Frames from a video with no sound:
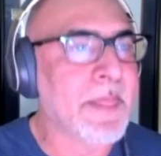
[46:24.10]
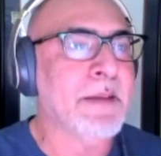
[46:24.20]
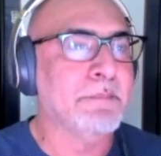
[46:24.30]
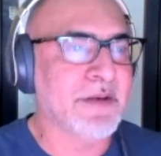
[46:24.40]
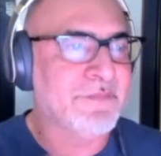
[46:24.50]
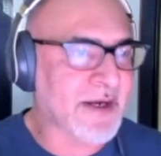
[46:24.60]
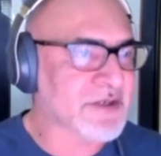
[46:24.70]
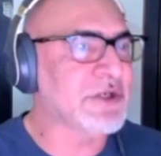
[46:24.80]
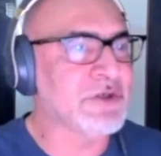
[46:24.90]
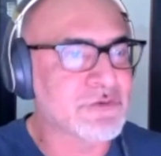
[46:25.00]
But if I
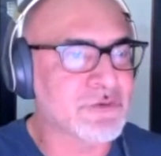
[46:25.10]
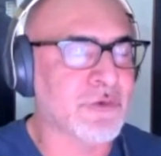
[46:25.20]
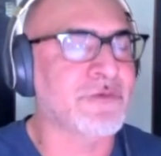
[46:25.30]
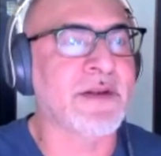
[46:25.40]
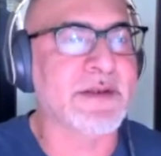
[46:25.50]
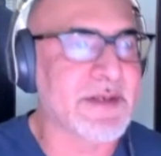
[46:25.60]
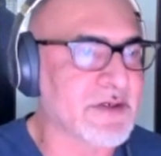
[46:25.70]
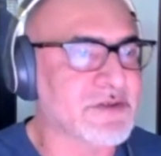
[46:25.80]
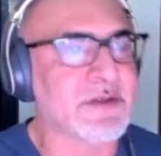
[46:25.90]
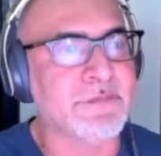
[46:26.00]
actually use
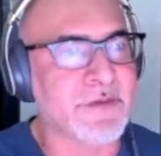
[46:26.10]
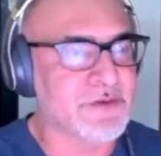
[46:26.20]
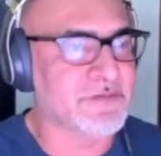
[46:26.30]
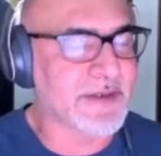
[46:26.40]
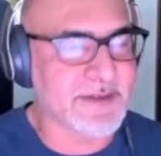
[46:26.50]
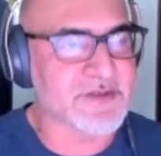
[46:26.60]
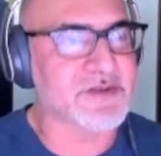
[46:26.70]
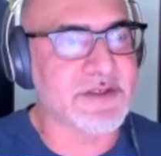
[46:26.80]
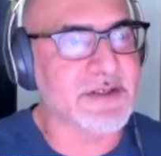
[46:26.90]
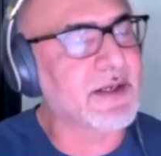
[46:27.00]
cross-validation and if I use
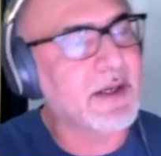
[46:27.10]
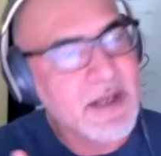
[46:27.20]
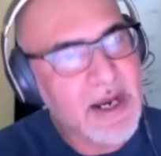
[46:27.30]
validation data,